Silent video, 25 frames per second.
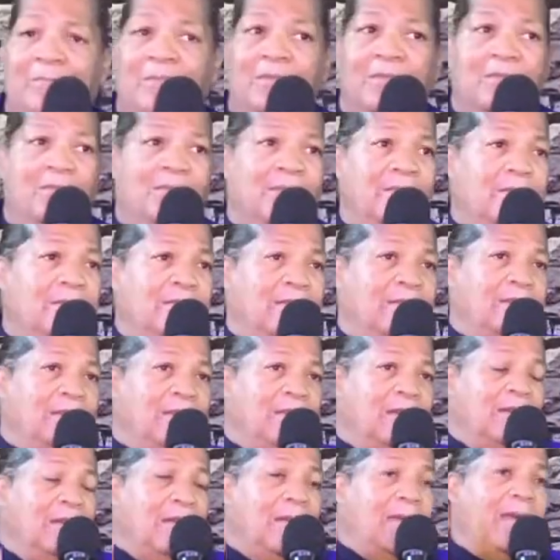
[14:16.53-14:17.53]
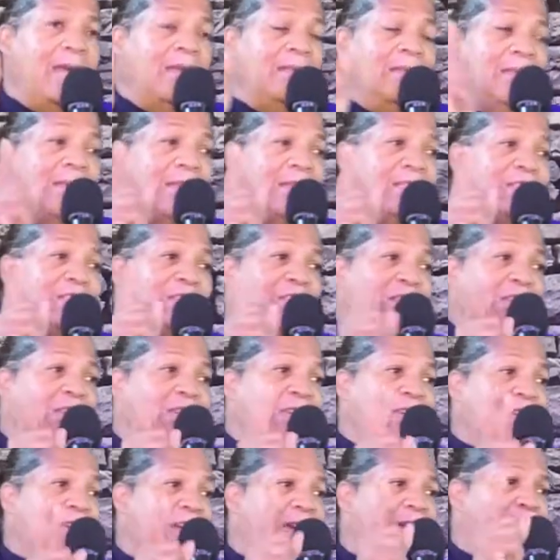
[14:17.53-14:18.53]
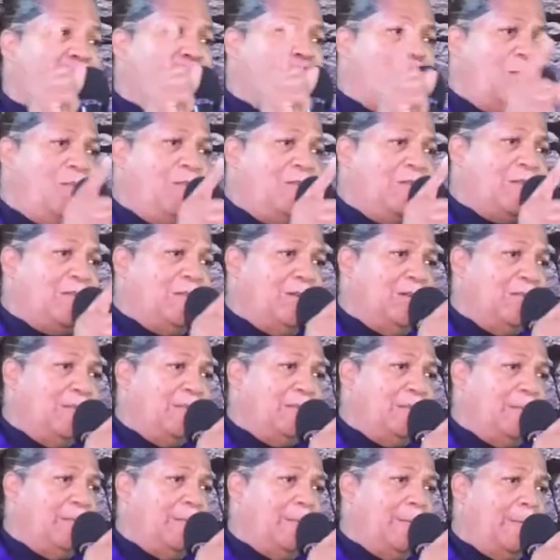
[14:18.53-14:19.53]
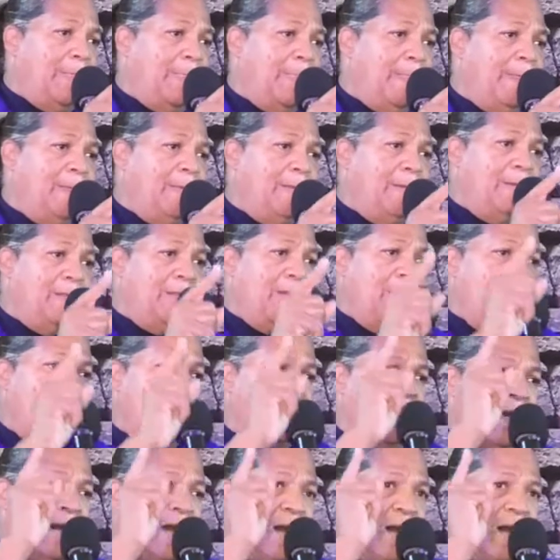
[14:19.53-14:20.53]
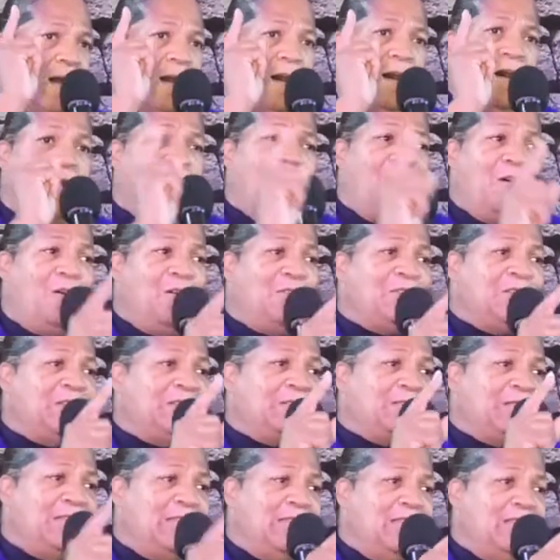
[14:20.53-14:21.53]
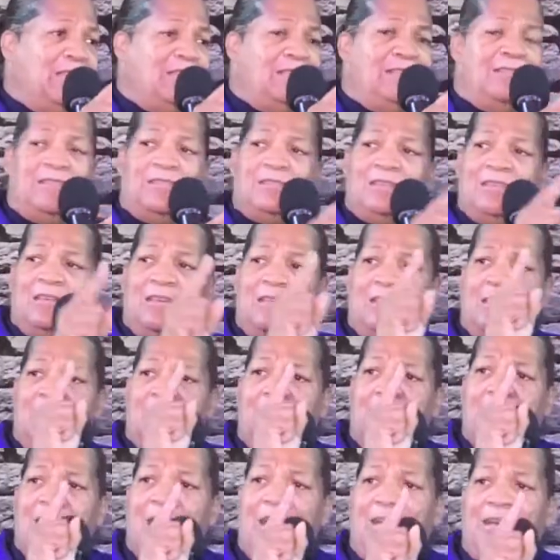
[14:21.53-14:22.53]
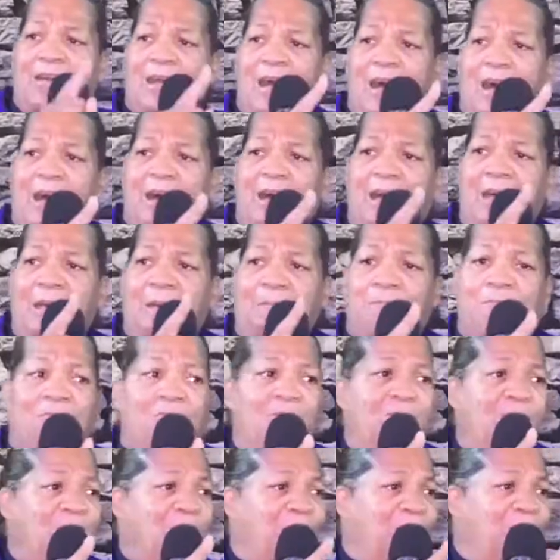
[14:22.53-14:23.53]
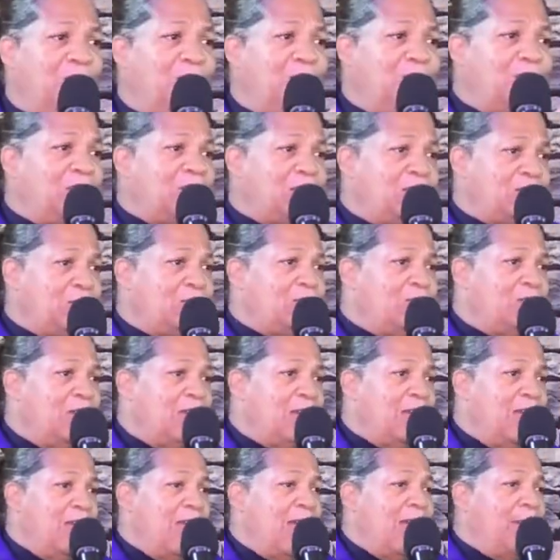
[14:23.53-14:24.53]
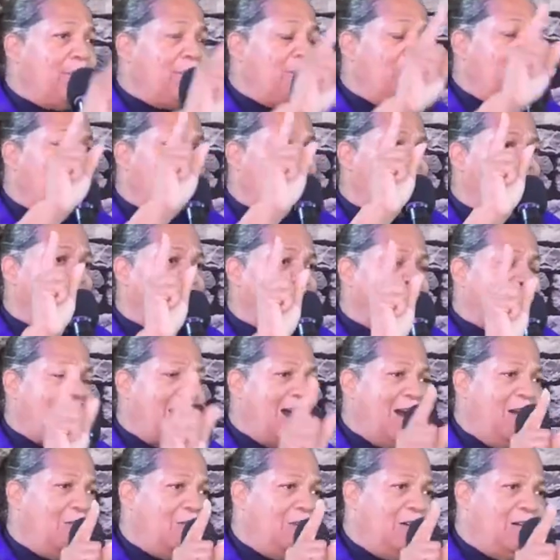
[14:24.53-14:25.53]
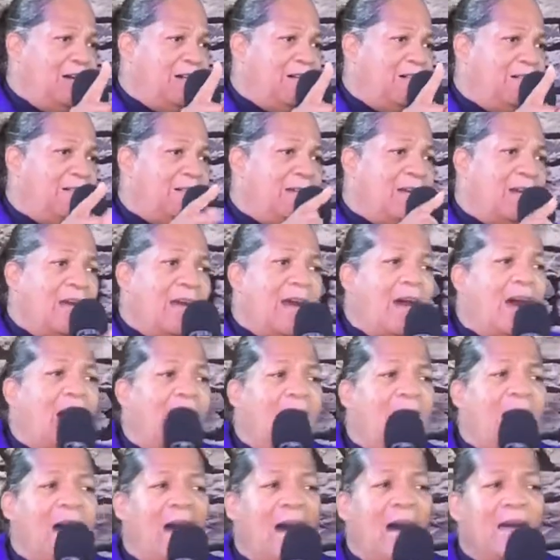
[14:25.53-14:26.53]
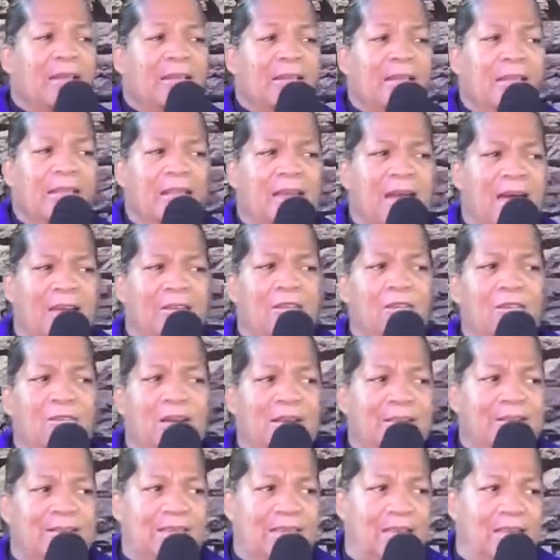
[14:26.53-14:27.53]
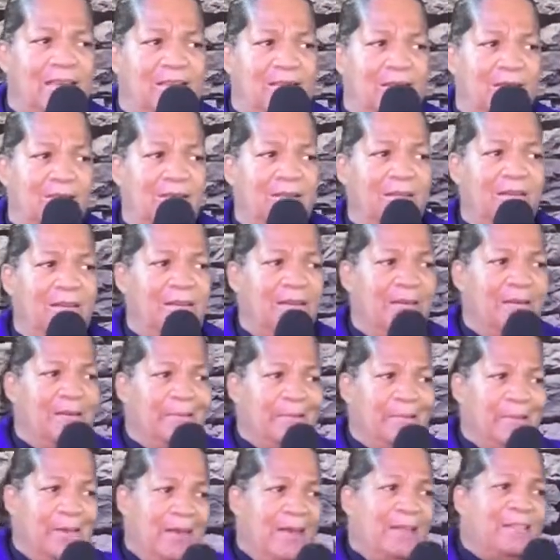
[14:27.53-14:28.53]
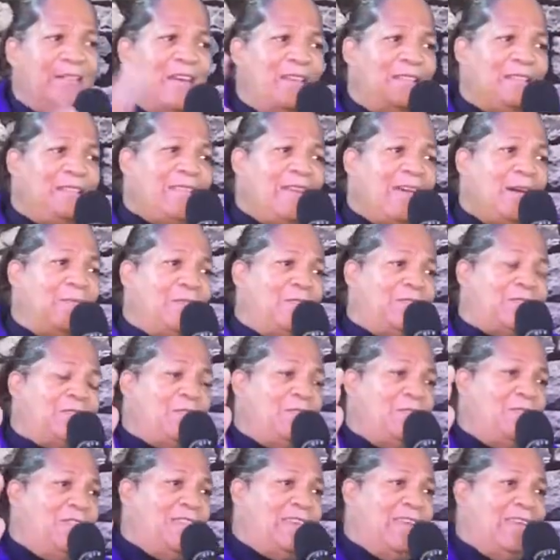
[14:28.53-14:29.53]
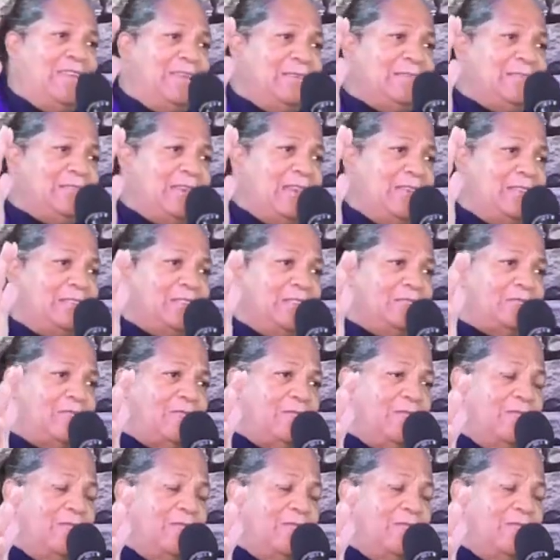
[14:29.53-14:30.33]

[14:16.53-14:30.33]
Jesus. And that she had overcome Jesus. all the things wow. that God had brought her to and brought her out of. I, you could tell that that was her last say so.